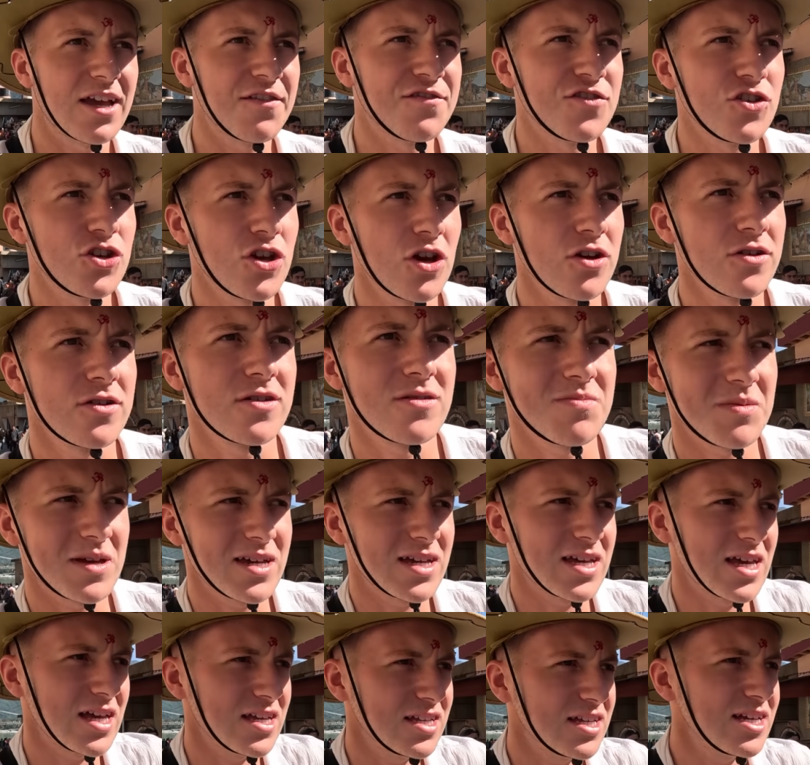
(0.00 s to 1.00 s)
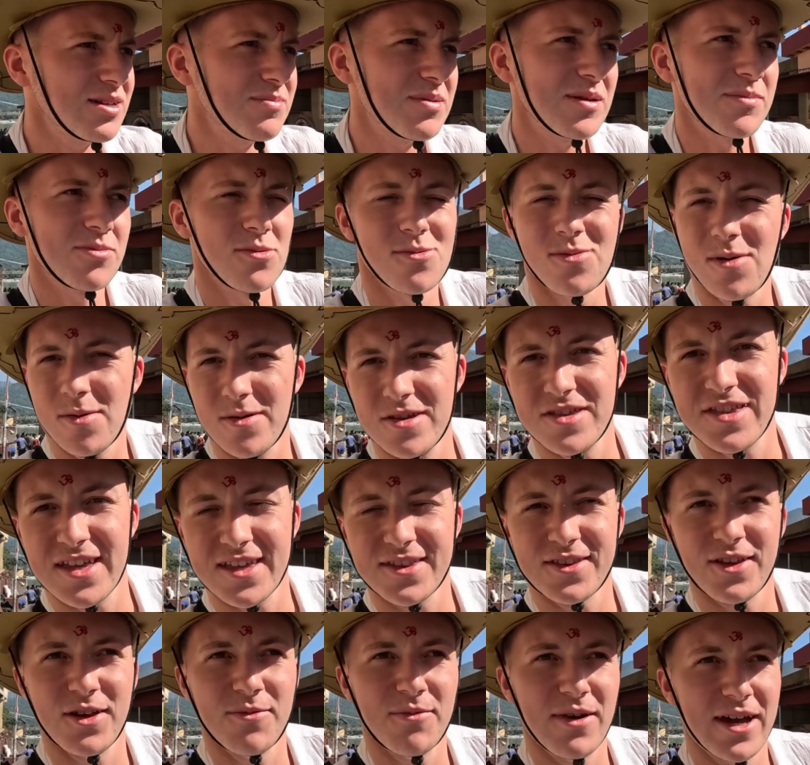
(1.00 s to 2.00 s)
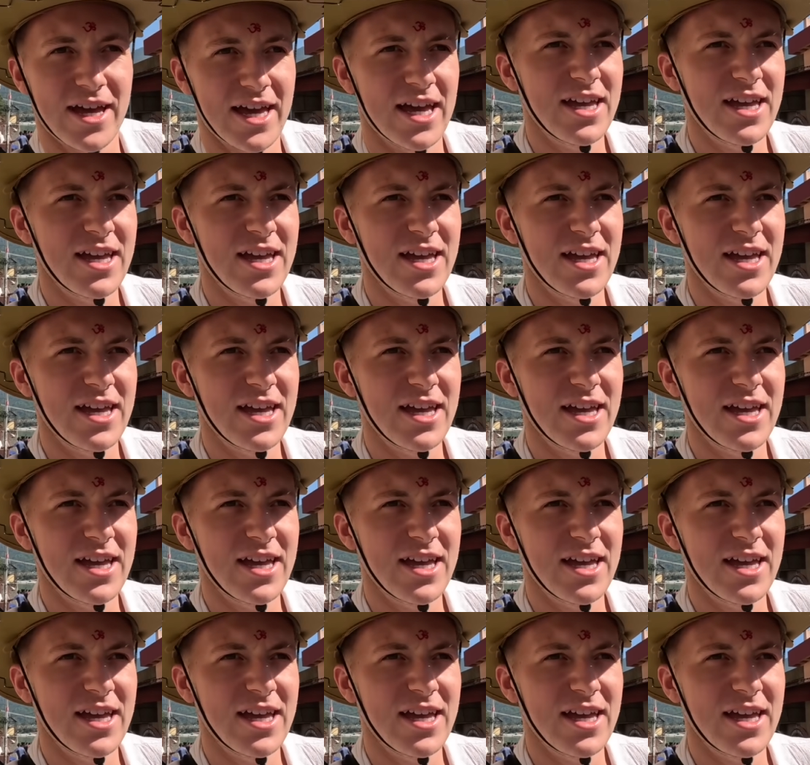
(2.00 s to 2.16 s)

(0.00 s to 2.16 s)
if you don't speak Hindi, people probably think that my